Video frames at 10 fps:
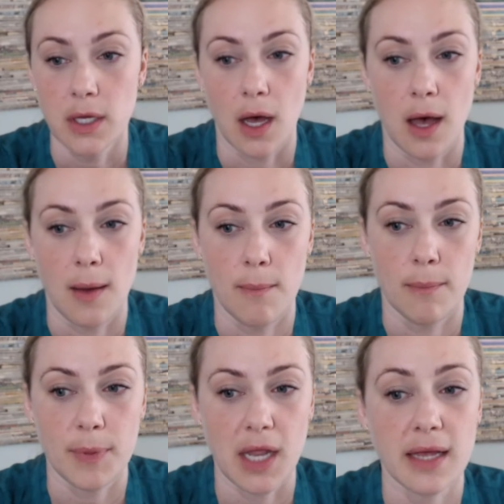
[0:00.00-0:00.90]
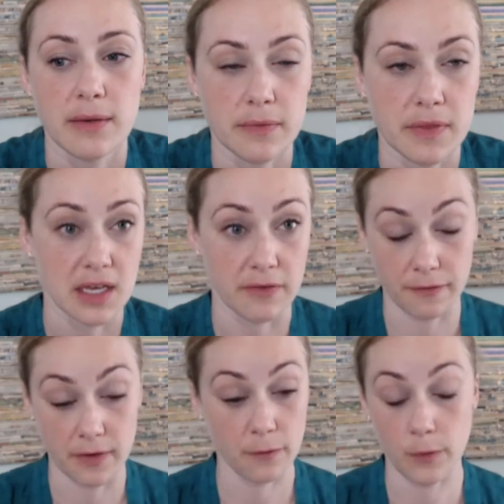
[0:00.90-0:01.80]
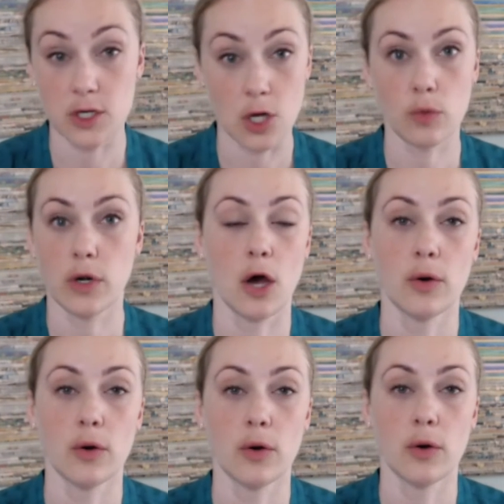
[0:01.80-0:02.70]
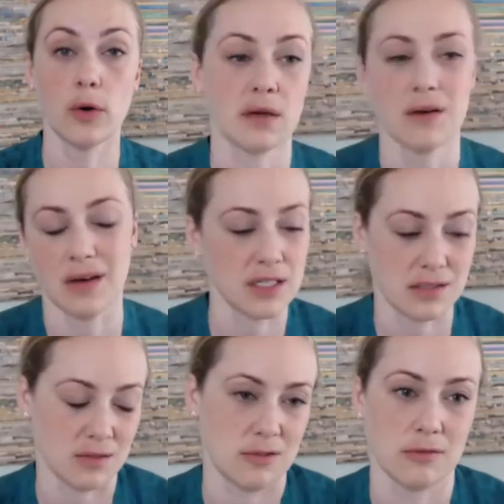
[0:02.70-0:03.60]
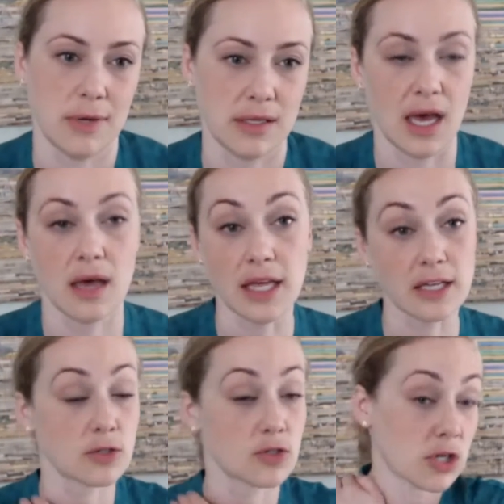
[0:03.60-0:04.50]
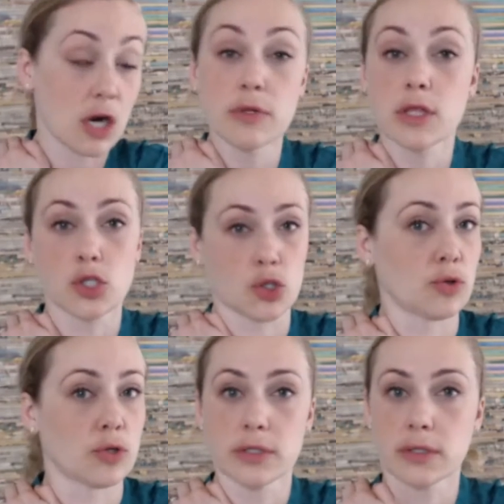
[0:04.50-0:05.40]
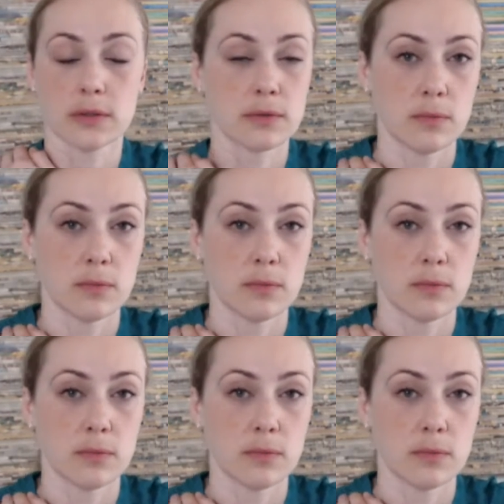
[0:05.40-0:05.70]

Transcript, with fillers: Um, but I think if, if we don't know, if you think, oh, I just don't know about that, like start with the shoulders.